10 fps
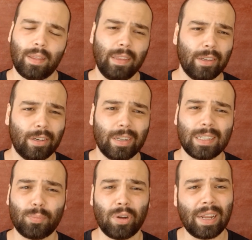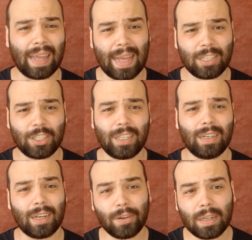I think the hook is pretty catchy
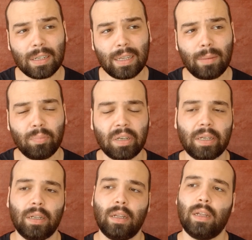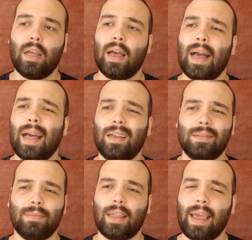lyrically, but
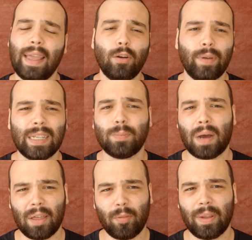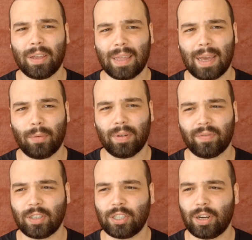the 808 bothered me on that one
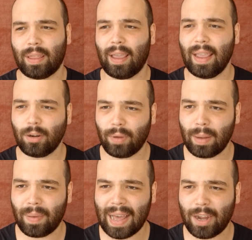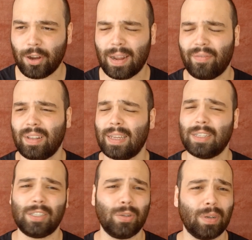for sure. The 808 pattern, I feel like
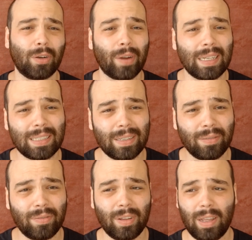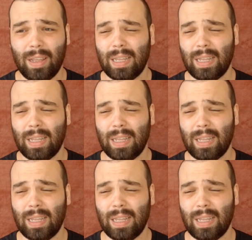it's too aggressive.